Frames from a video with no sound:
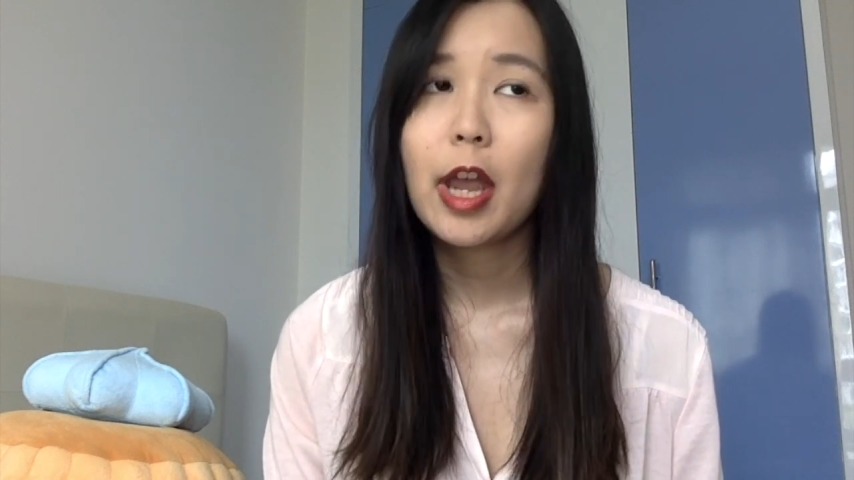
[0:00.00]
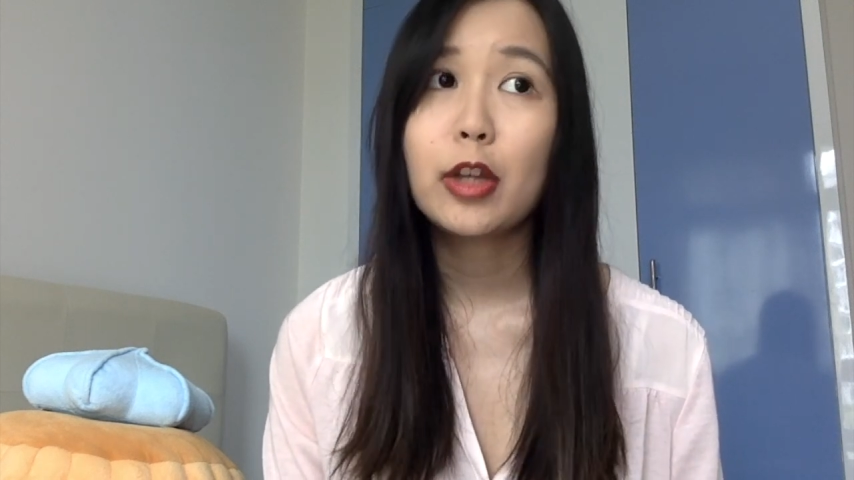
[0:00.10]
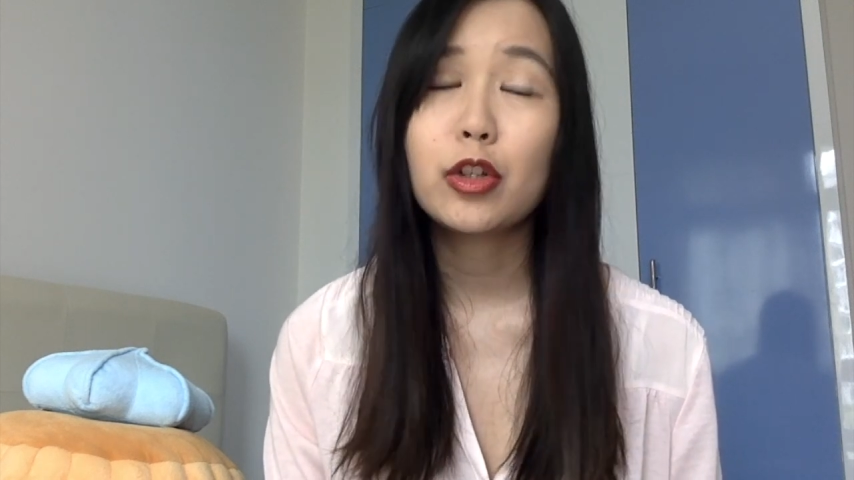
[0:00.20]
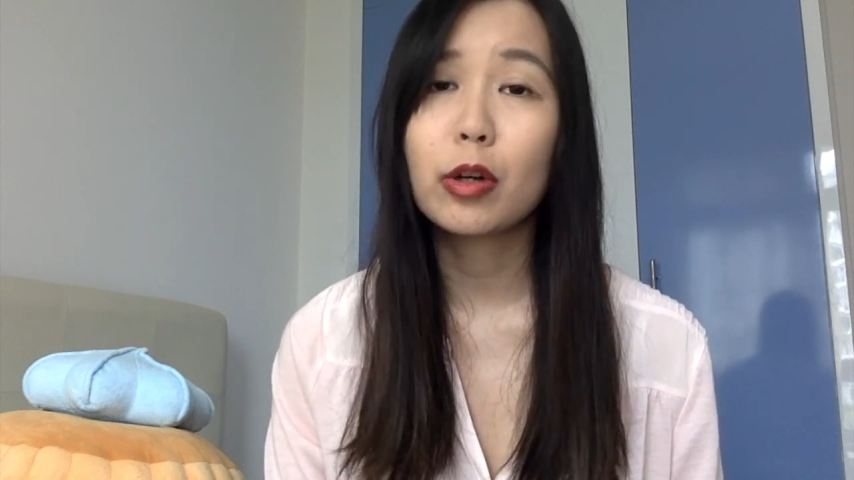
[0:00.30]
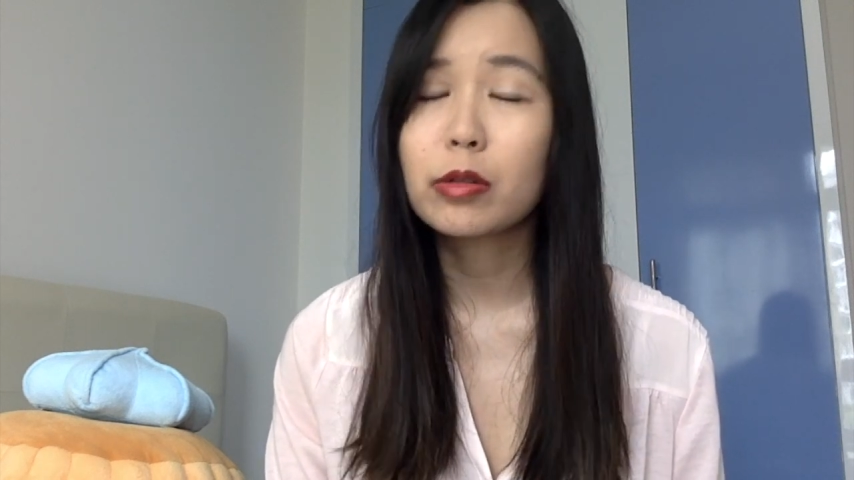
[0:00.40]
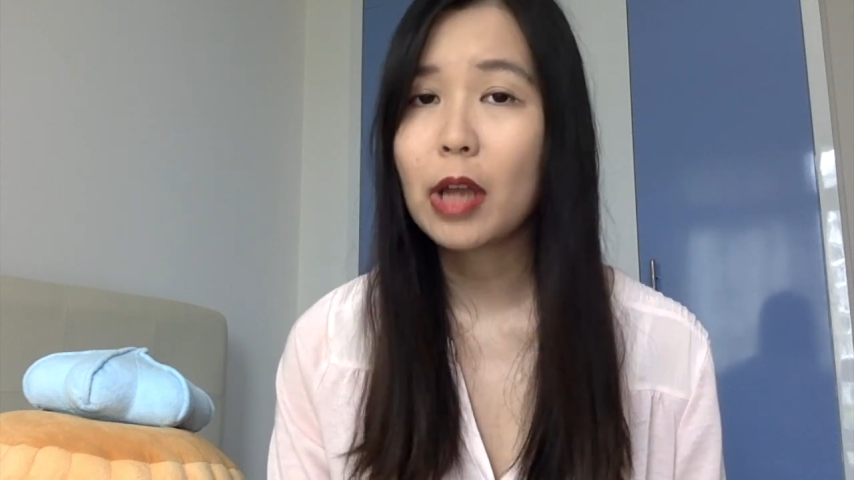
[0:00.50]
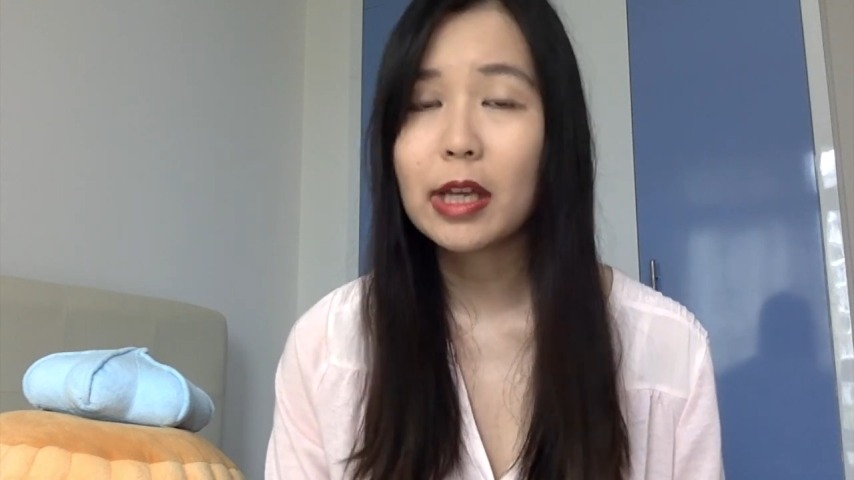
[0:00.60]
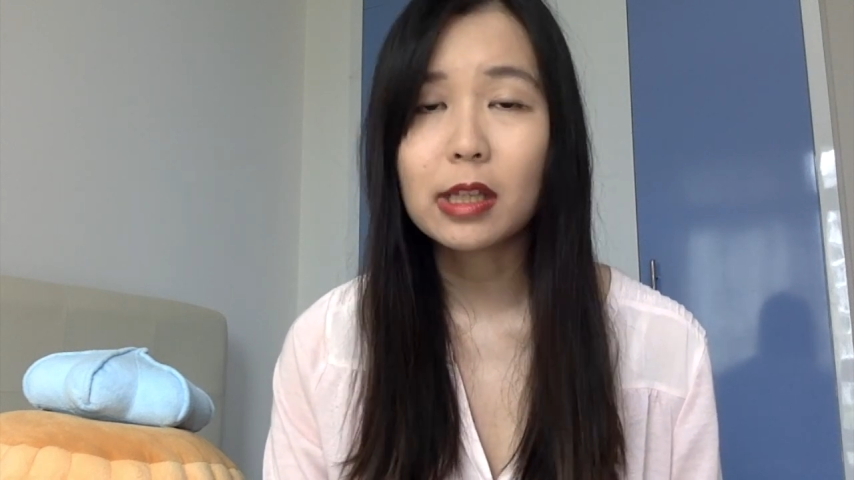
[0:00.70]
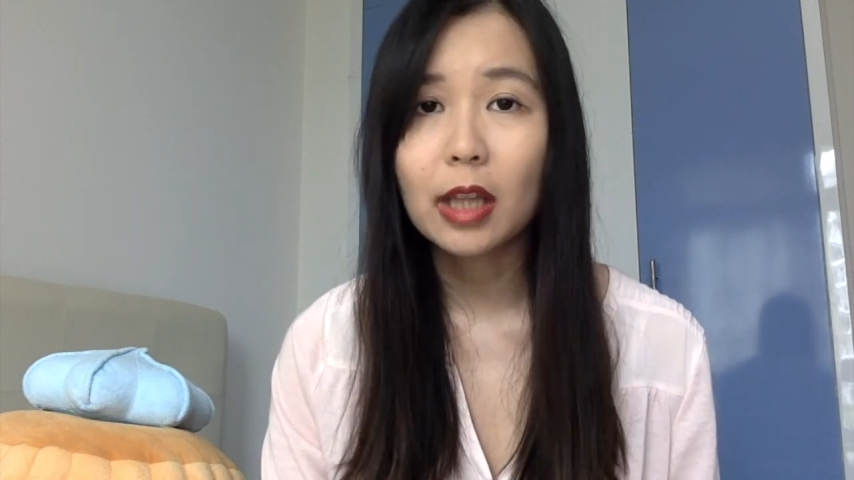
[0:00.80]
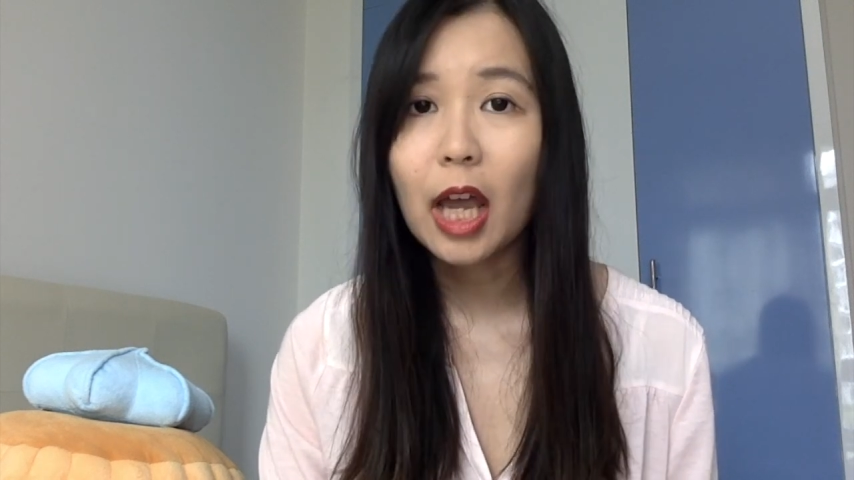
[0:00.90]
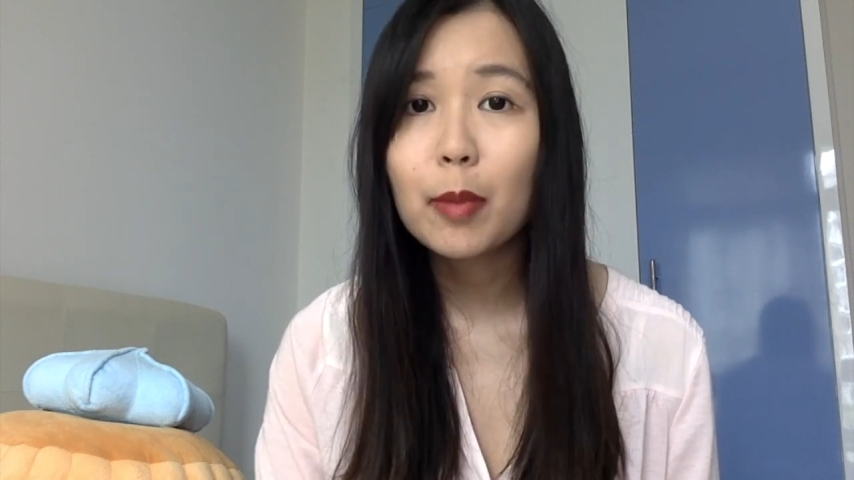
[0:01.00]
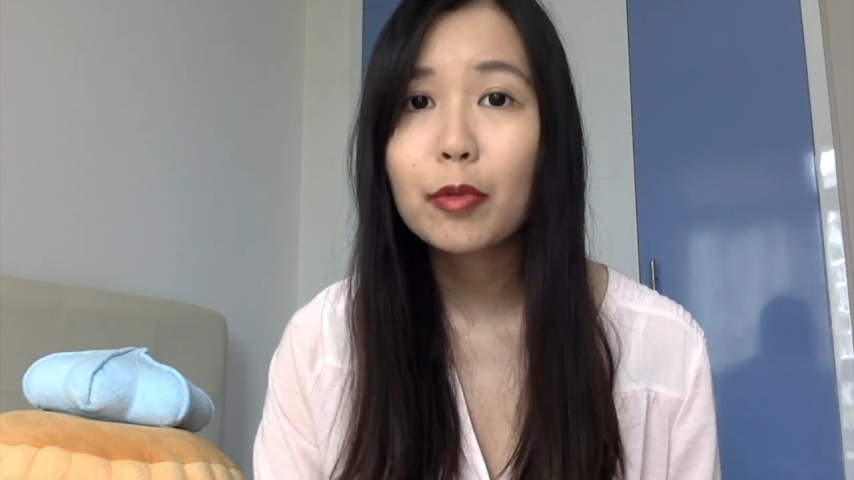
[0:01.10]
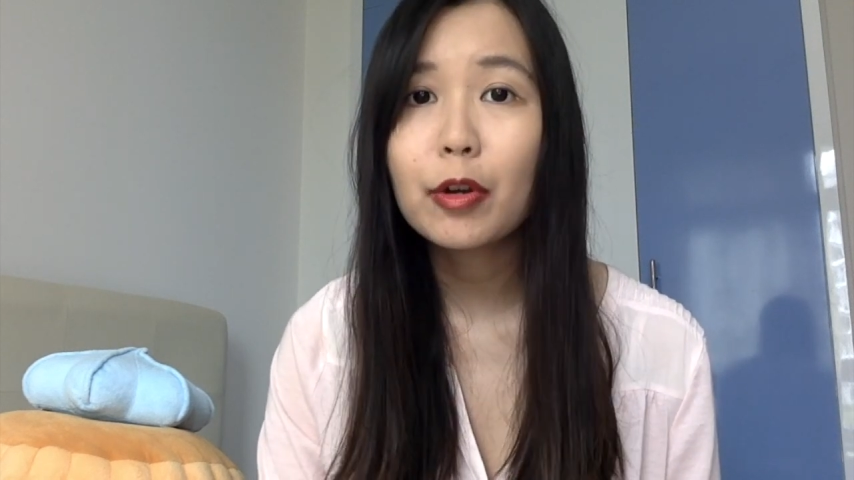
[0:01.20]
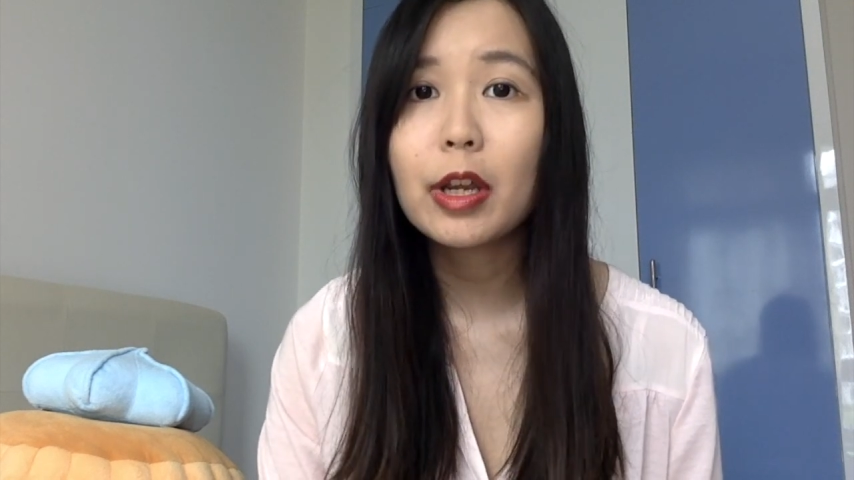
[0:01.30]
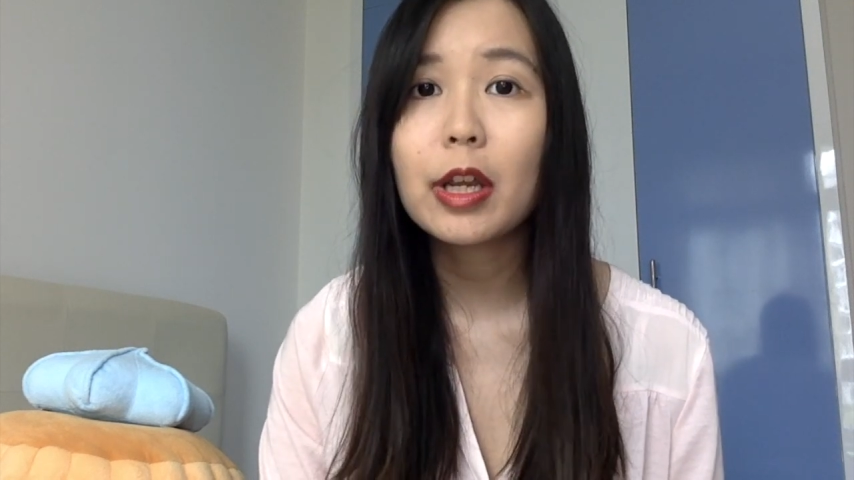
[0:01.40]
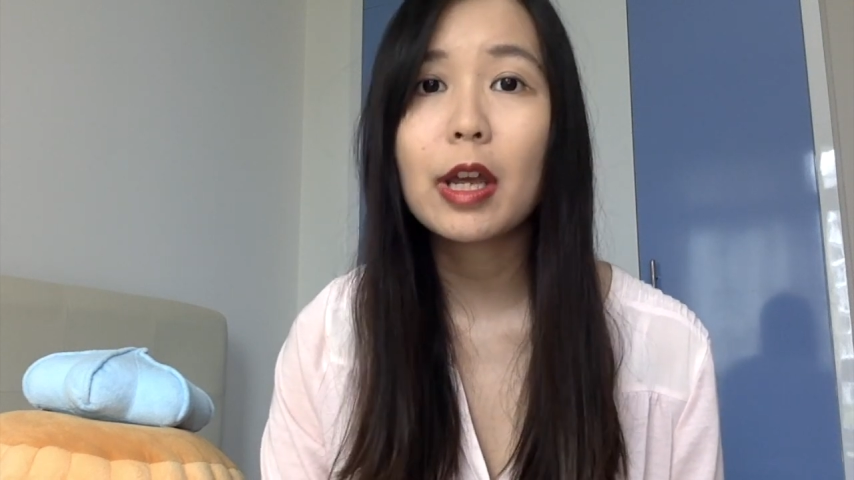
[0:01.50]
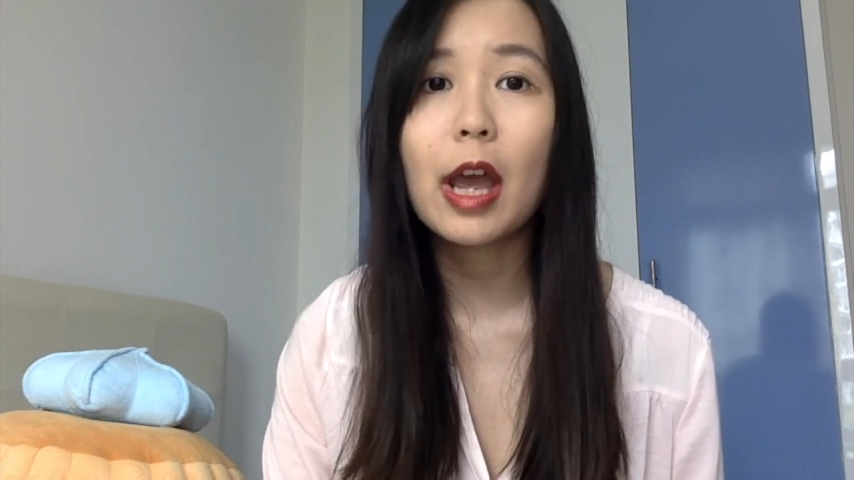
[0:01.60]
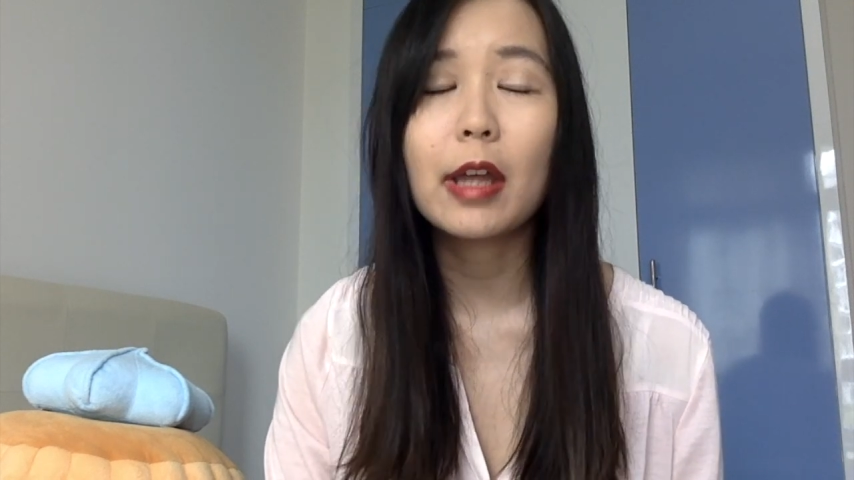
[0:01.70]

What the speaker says: And she also has a library,